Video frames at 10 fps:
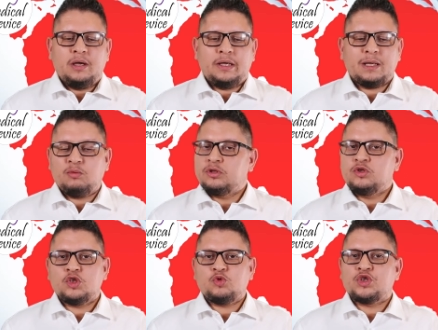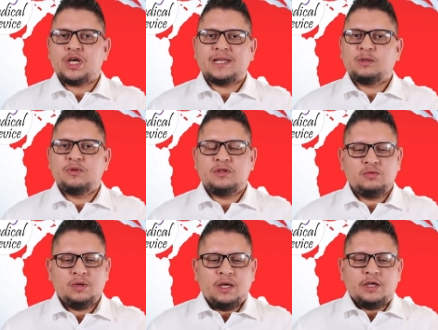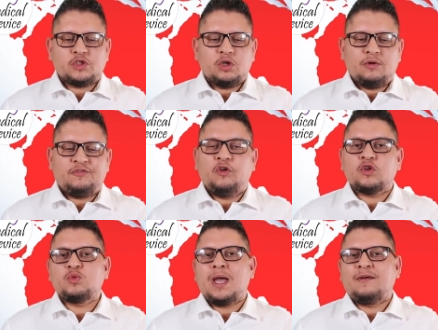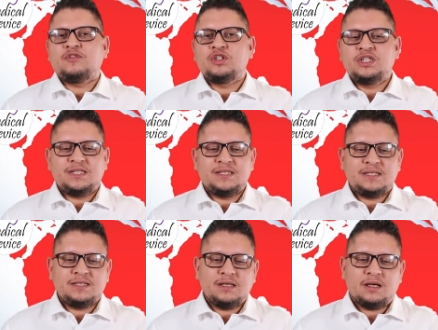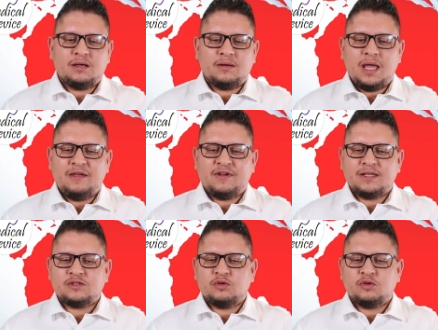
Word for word: And I wanted just to share that with you. So first we have the GCC uh, event.